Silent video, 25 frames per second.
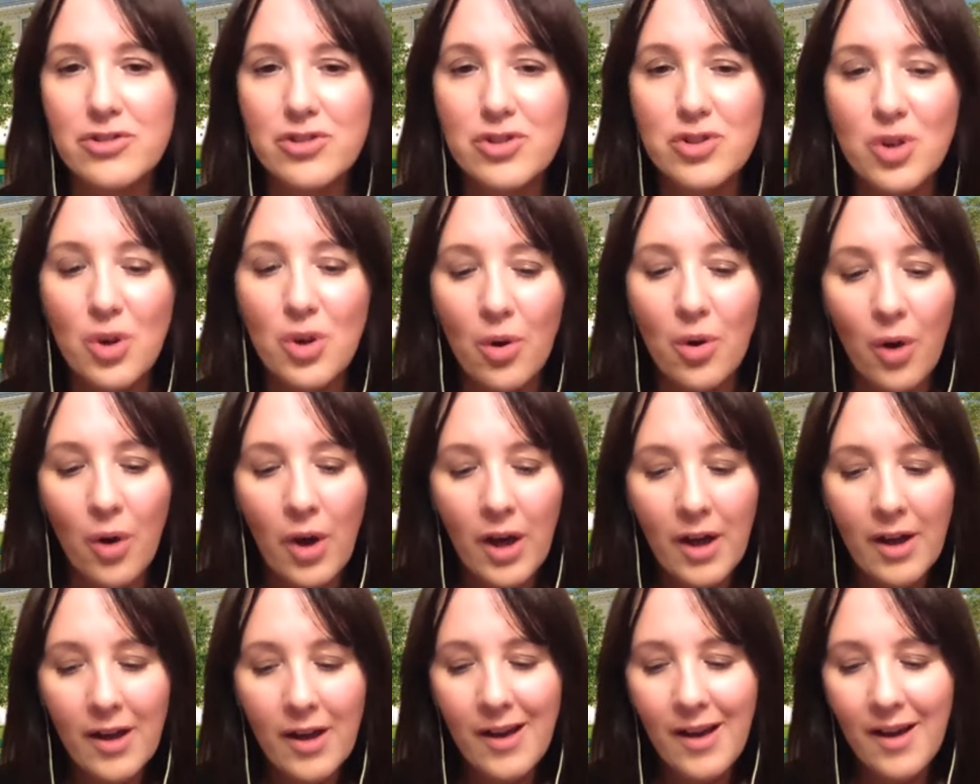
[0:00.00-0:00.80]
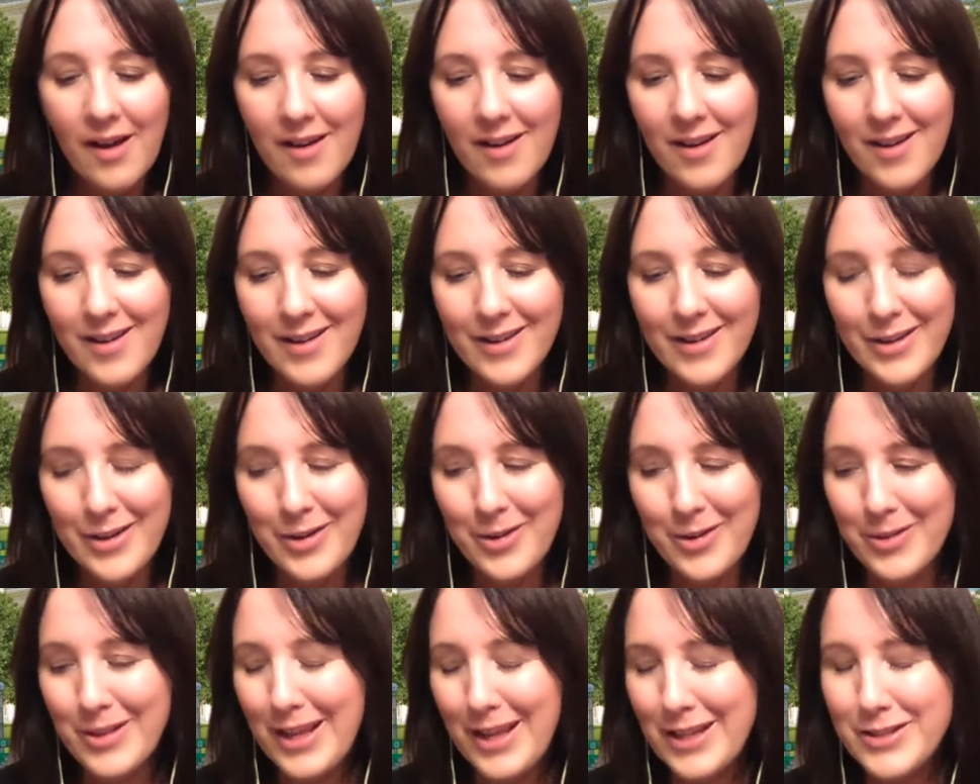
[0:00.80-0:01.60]
So uh, you
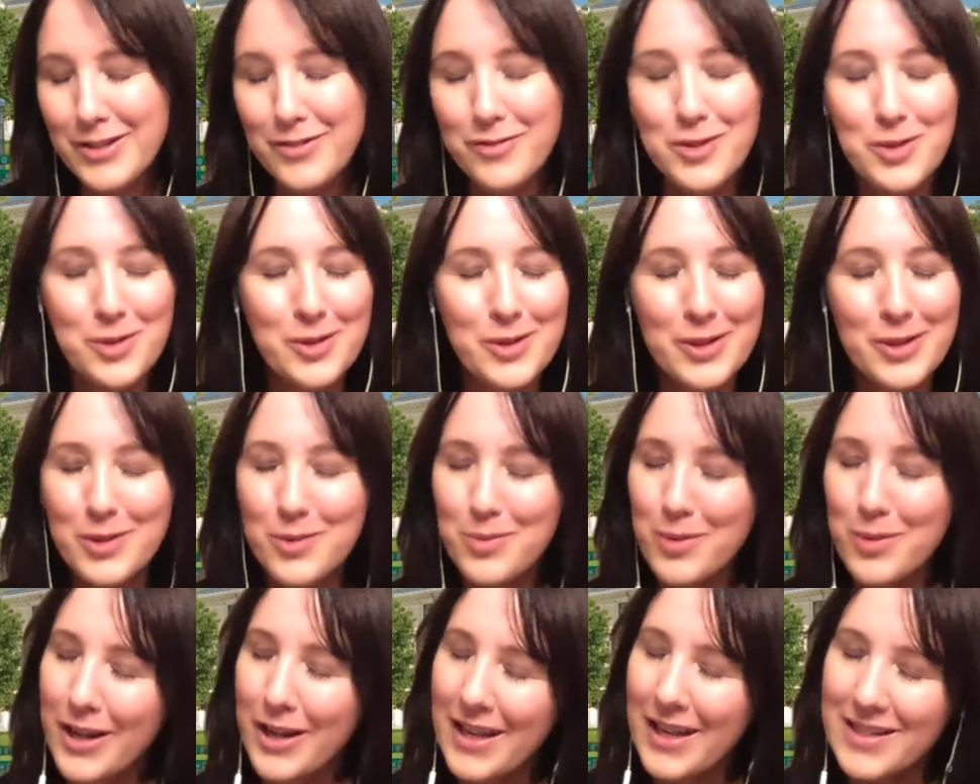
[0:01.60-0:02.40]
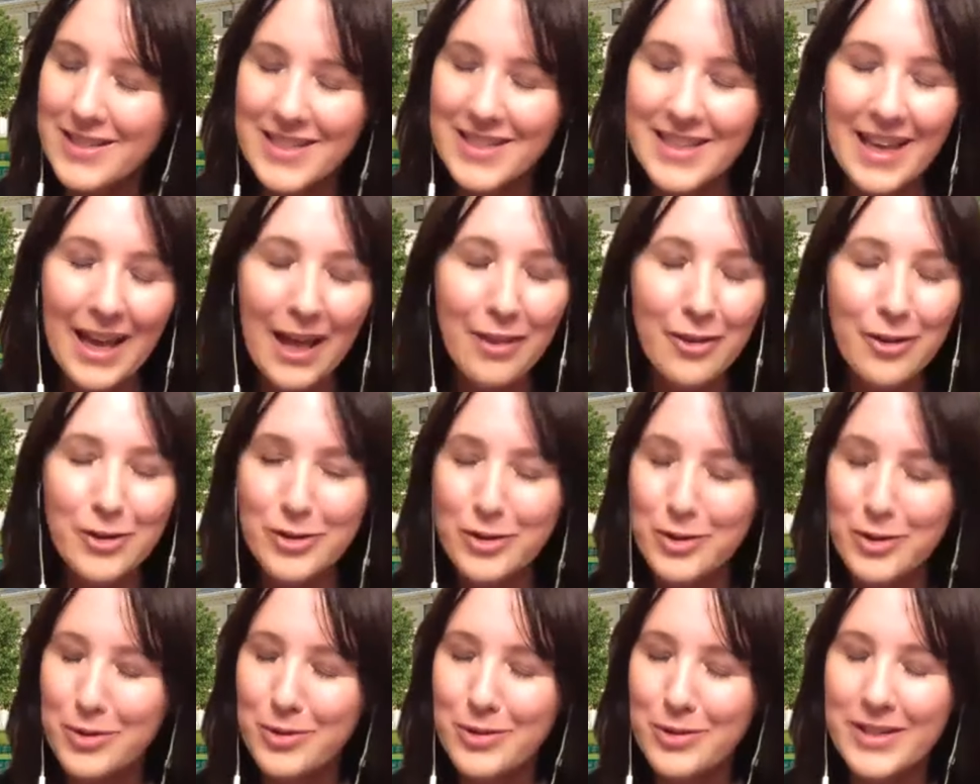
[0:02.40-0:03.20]
know, lots of students working together,
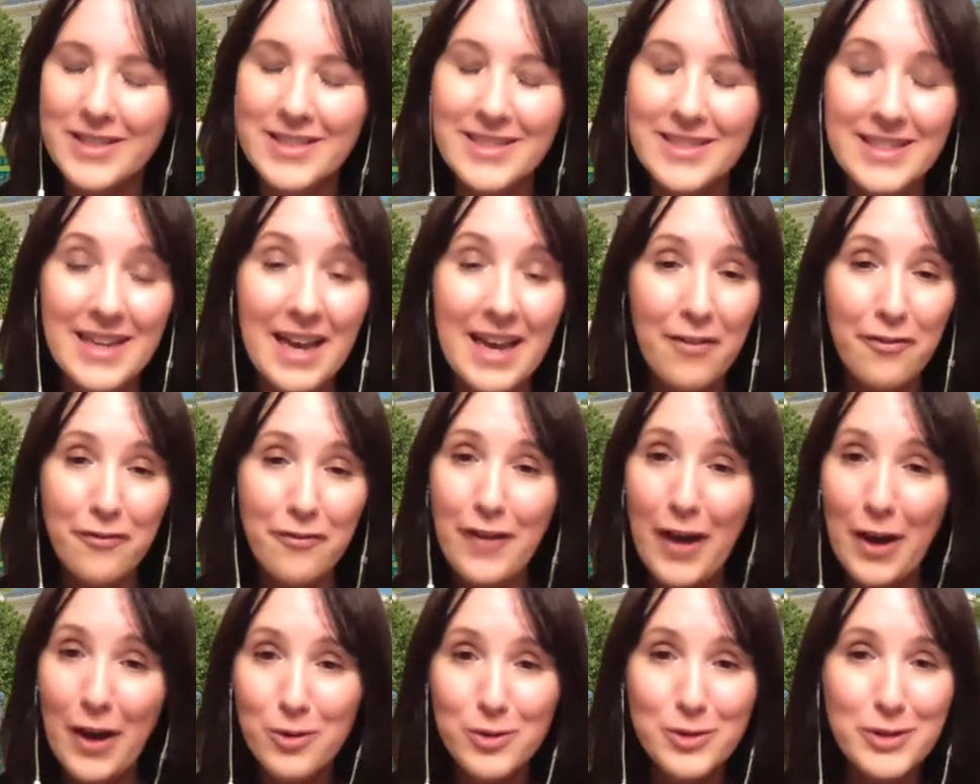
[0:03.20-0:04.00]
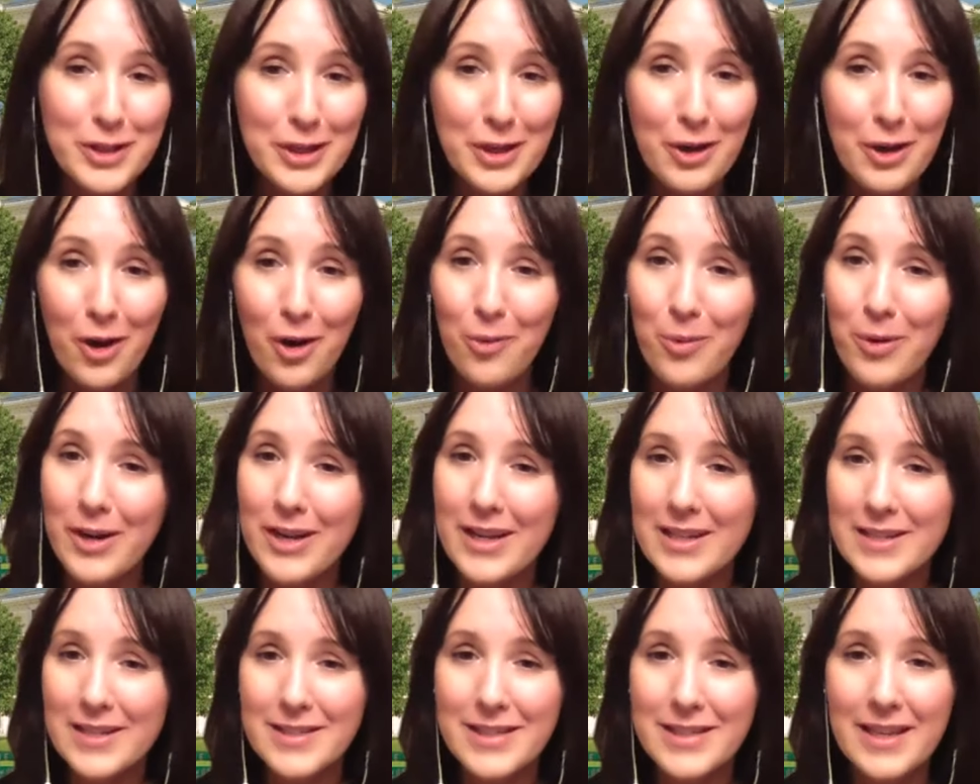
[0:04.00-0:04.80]
students, staff, faculty all
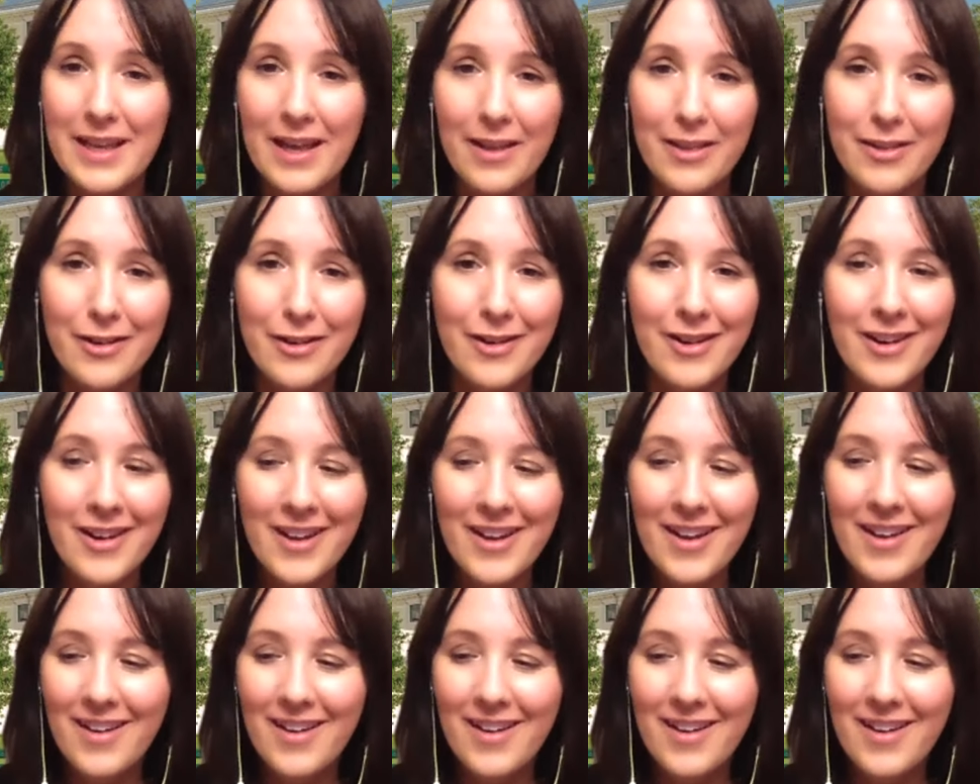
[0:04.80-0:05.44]
working together.